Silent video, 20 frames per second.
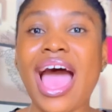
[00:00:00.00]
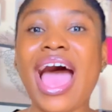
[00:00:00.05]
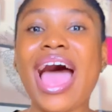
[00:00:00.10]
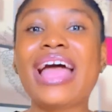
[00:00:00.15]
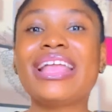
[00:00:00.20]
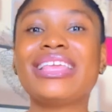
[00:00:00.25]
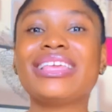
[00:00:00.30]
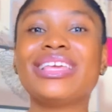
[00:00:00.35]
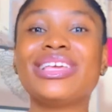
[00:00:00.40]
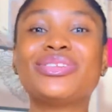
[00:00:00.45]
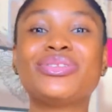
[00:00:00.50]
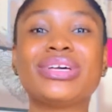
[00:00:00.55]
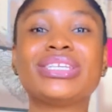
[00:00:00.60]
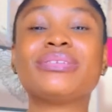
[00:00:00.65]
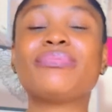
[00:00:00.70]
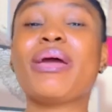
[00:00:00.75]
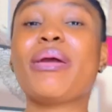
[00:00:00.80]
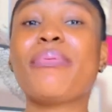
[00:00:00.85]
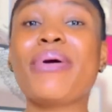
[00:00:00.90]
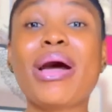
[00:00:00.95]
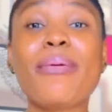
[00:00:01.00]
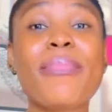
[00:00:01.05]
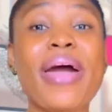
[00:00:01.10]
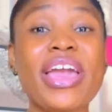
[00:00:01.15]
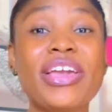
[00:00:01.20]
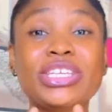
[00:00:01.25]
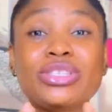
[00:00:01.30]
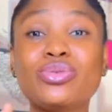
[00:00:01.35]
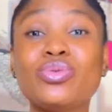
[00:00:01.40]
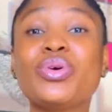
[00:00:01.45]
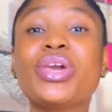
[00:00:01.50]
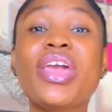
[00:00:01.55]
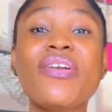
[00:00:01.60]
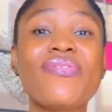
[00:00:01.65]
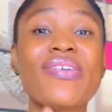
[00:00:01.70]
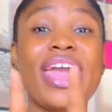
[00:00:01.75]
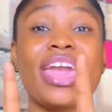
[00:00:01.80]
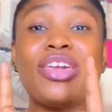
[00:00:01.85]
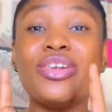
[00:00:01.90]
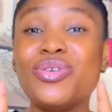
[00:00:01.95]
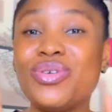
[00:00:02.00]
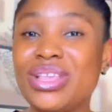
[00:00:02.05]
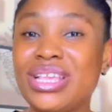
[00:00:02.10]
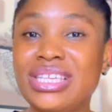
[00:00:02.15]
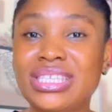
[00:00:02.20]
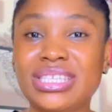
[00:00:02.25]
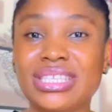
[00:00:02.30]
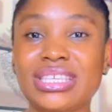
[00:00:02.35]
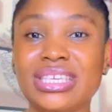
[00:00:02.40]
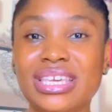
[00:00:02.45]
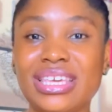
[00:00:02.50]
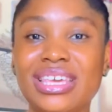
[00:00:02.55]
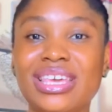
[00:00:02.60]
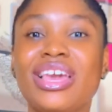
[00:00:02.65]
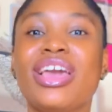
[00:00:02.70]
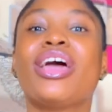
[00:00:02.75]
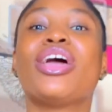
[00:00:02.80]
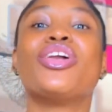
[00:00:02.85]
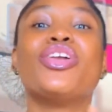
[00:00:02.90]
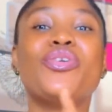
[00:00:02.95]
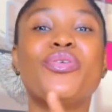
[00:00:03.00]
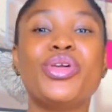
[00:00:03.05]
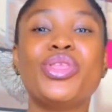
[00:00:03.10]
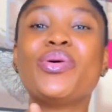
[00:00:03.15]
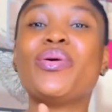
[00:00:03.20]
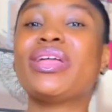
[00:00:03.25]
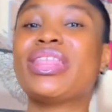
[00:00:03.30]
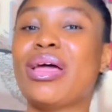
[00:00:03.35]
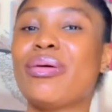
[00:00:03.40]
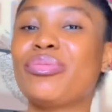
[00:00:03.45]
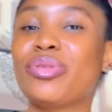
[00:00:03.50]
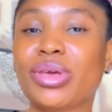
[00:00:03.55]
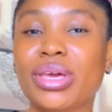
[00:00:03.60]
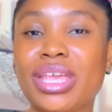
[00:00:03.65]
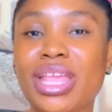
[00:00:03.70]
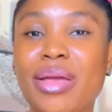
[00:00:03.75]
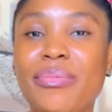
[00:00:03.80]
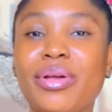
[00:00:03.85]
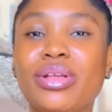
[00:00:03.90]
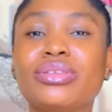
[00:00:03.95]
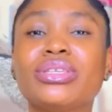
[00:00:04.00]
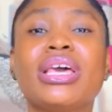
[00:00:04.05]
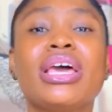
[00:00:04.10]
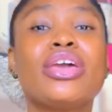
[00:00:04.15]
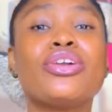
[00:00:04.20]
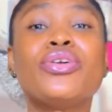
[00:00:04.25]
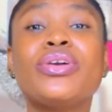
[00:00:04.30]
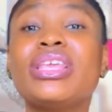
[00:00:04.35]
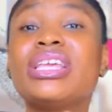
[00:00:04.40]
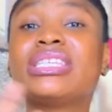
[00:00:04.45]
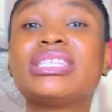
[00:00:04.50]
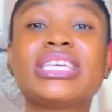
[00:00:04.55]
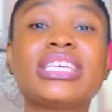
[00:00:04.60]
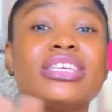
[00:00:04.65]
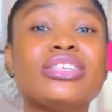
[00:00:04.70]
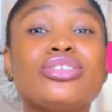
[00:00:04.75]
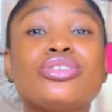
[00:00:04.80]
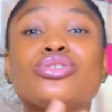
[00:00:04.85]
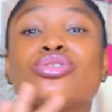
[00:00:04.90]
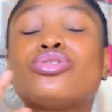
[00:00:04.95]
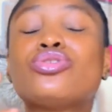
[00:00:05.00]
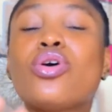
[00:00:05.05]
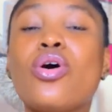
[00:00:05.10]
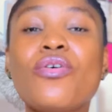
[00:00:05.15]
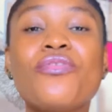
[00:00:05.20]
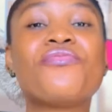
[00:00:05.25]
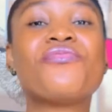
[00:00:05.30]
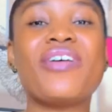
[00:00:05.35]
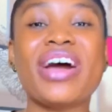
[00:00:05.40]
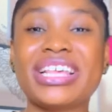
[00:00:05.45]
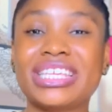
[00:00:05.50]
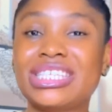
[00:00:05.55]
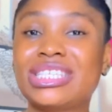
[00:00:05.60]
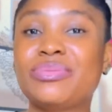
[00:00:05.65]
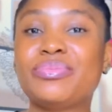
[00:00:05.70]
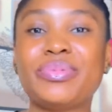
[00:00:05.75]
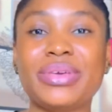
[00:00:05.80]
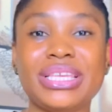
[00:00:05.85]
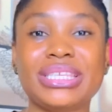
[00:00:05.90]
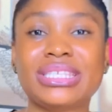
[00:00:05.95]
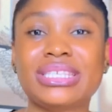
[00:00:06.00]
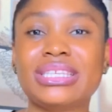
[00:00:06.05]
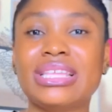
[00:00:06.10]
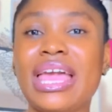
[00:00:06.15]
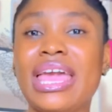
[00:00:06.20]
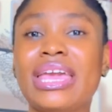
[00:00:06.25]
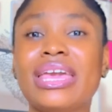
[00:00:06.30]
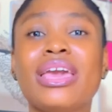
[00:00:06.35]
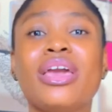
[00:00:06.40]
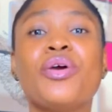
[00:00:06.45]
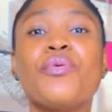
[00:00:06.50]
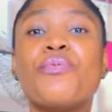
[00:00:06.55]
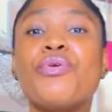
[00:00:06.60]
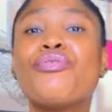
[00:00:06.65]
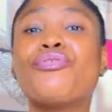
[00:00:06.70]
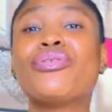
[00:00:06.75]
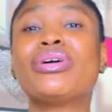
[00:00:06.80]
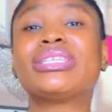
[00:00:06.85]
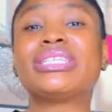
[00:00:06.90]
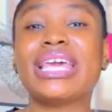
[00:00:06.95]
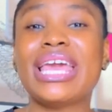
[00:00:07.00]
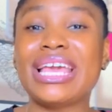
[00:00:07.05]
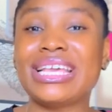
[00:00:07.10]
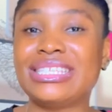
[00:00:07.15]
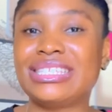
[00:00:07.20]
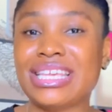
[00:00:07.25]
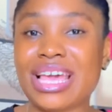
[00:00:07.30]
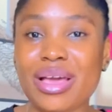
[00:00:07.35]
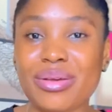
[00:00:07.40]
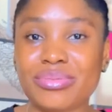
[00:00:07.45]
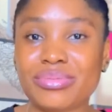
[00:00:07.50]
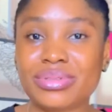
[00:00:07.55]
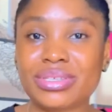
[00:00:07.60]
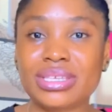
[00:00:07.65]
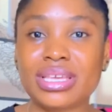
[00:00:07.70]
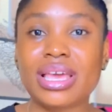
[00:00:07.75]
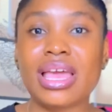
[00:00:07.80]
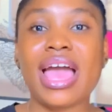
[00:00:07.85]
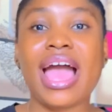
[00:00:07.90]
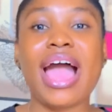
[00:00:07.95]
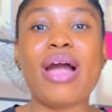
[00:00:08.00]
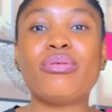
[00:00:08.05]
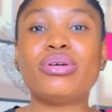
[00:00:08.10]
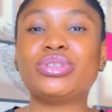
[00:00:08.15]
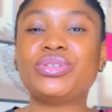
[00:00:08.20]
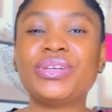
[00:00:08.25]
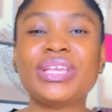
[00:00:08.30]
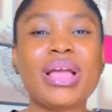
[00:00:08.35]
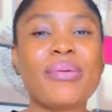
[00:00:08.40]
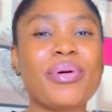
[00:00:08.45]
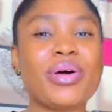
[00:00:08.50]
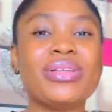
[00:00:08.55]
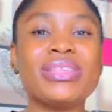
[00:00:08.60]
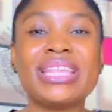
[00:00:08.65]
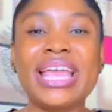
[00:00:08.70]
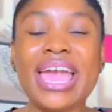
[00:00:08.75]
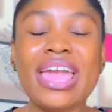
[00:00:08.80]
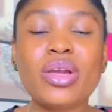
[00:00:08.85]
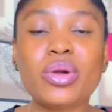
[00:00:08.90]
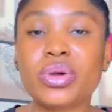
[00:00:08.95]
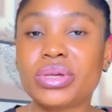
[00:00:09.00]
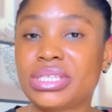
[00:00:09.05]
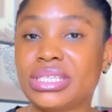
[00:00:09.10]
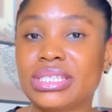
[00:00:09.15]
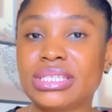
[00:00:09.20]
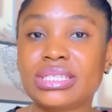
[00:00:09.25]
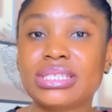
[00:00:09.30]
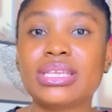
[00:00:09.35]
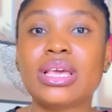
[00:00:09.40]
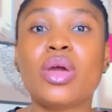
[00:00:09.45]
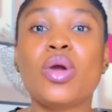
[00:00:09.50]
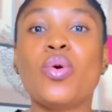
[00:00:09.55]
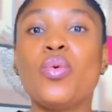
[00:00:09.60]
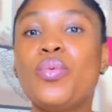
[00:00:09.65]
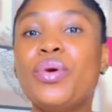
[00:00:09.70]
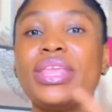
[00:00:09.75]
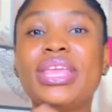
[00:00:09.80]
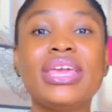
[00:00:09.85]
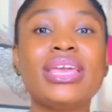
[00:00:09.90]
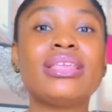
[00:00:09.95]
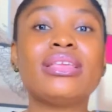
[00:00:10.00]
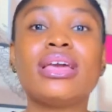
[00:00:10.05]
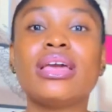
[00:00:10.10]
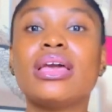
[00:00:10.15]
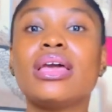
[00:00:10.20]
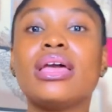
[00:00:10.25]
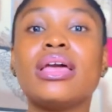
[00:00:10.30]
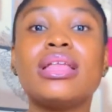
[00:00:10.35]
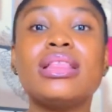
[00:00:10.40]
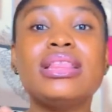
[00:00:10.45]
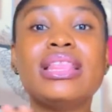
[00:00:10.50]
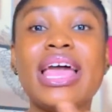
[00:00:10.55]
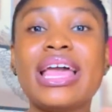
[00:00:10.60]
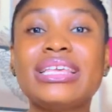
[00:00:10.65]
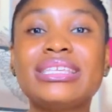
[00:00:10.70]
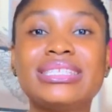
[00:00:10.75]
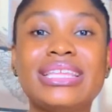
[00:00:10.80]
And it was my at my school. If you're in Unizik, you will know what I'm talking about. Unizik is so fast-paced. Like, we wrote exams. I was doing about nine courses within less